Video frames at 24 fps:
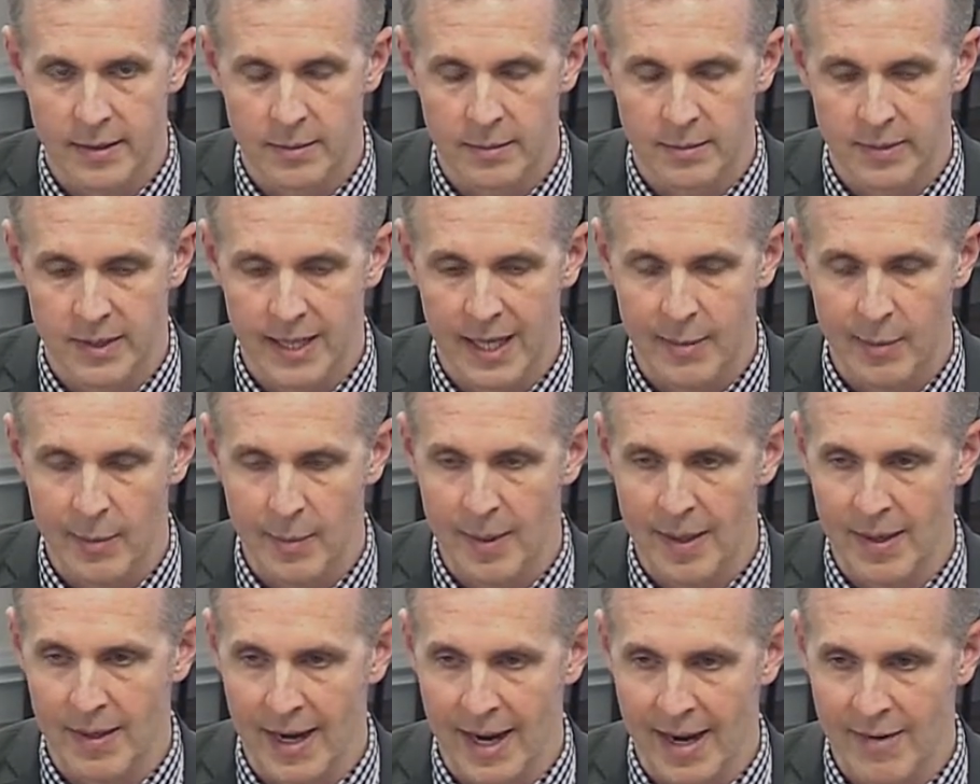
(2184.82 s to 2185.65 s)
came
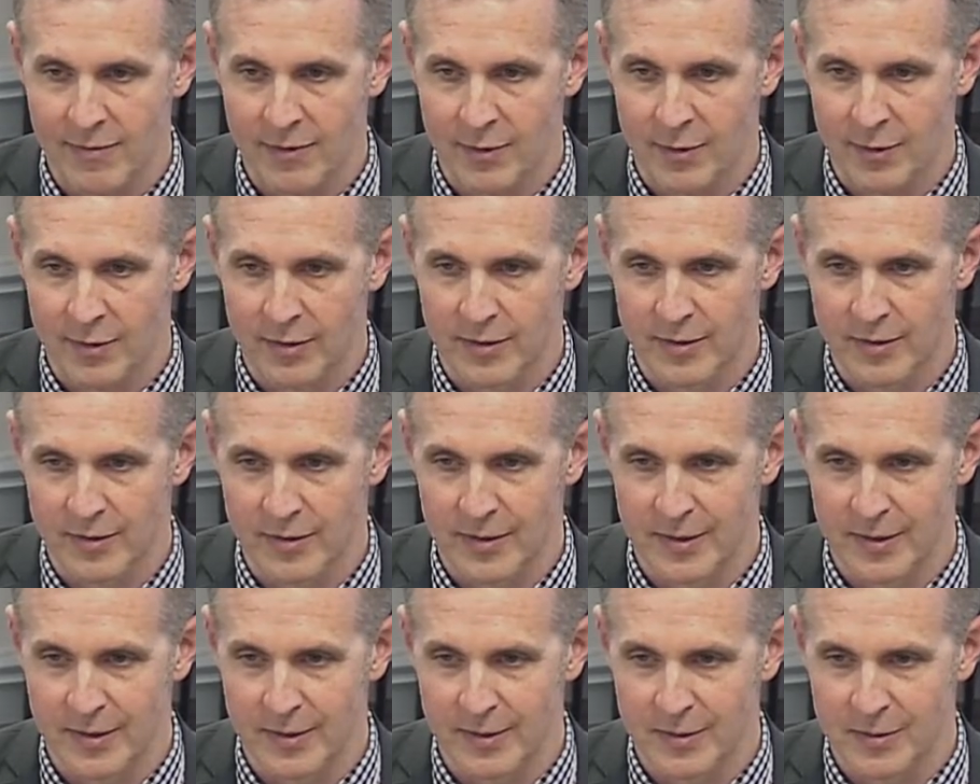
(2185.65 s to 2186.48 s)
about after
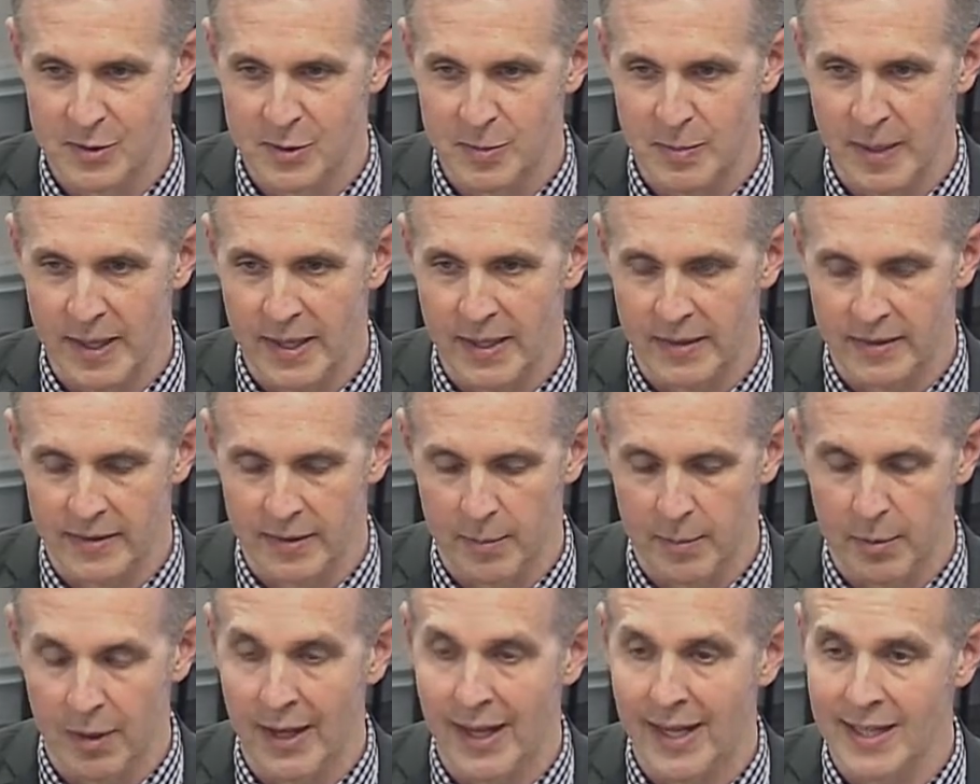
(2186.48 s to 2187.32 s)

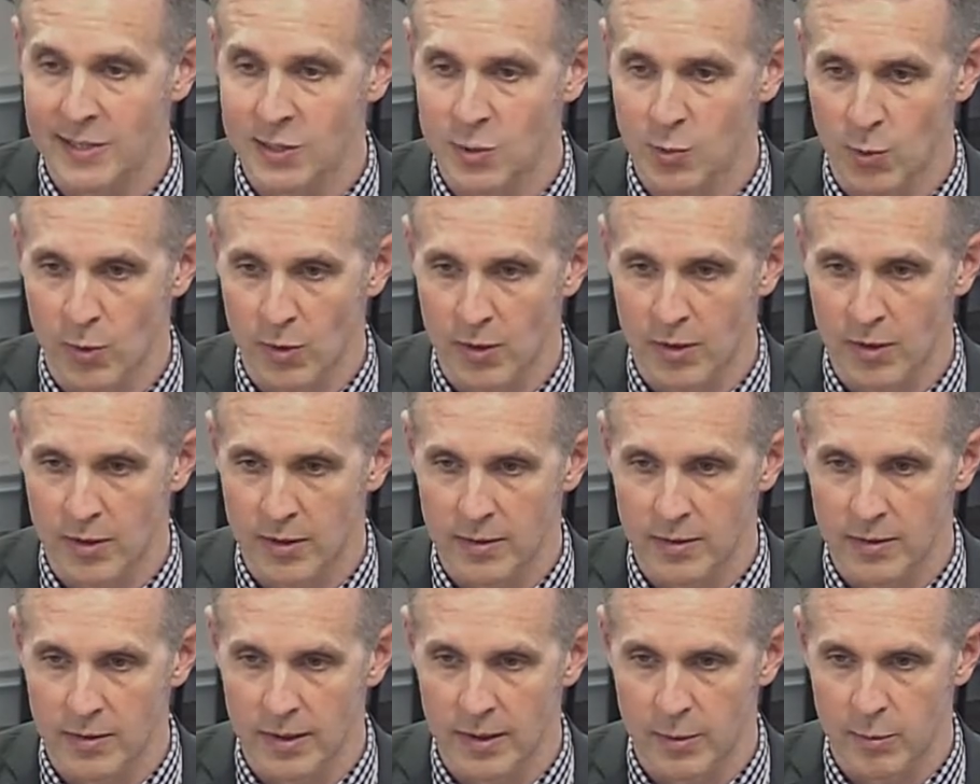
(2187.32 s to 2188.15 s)
the plans
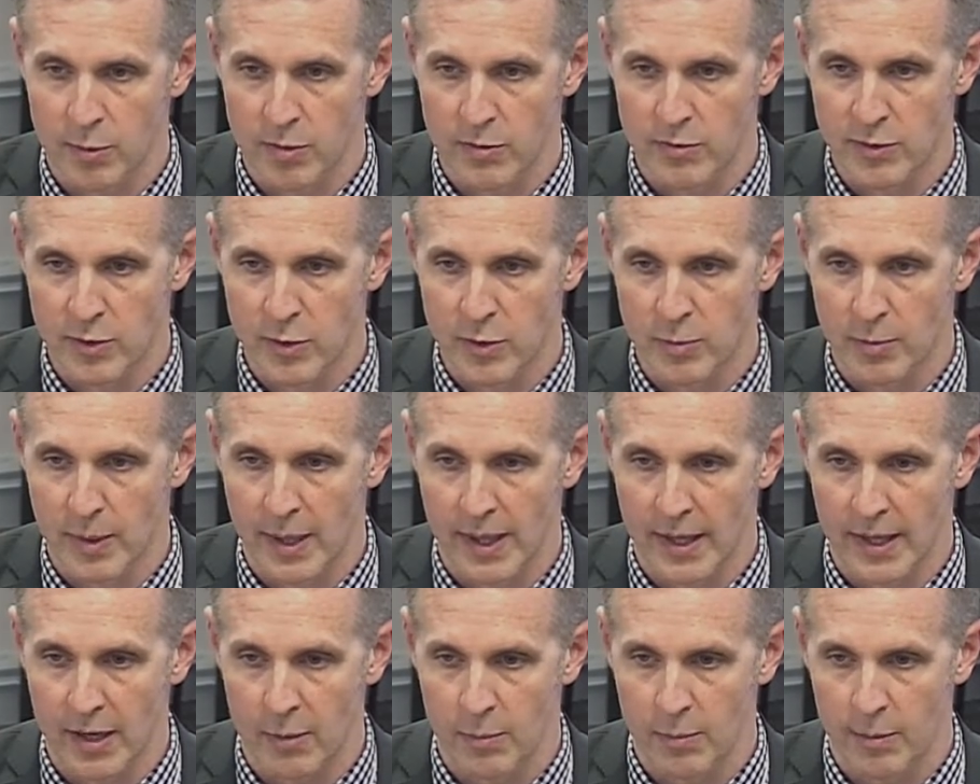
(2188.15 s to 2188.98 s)
were reviewed
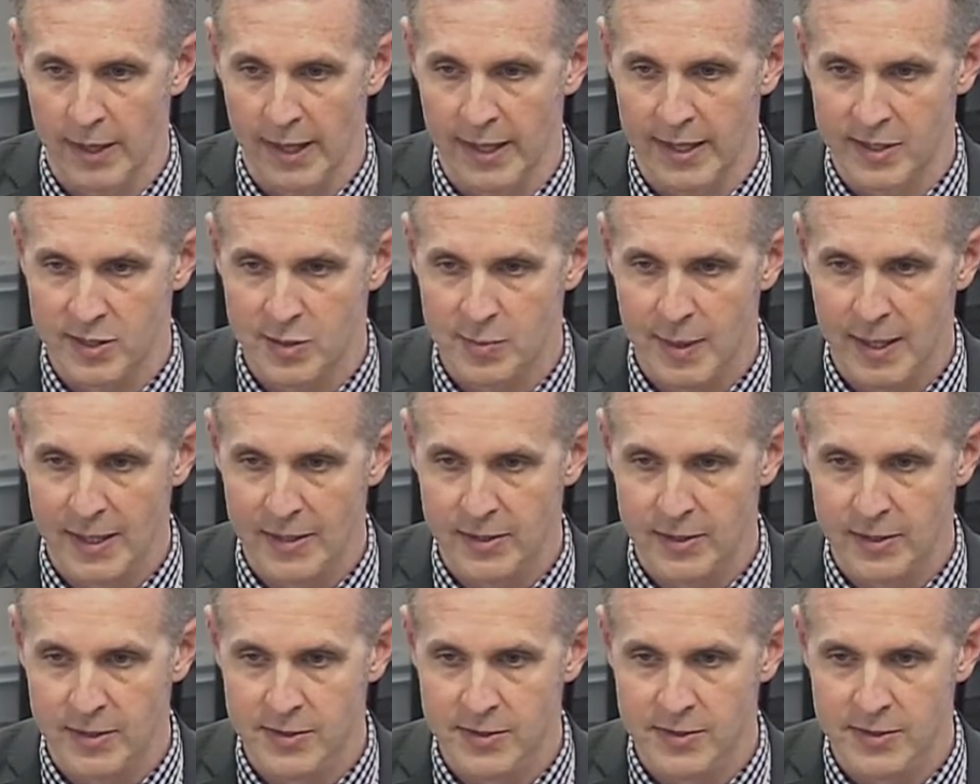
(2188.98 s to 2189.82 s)
by our plan
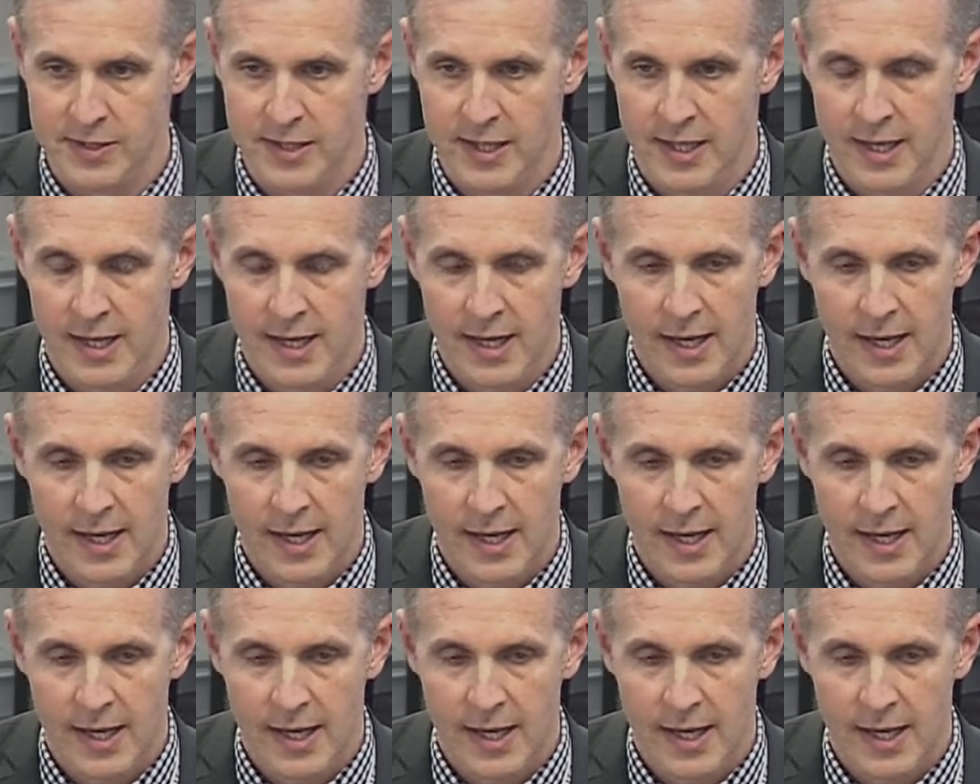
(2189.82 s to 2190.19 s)
inspectors.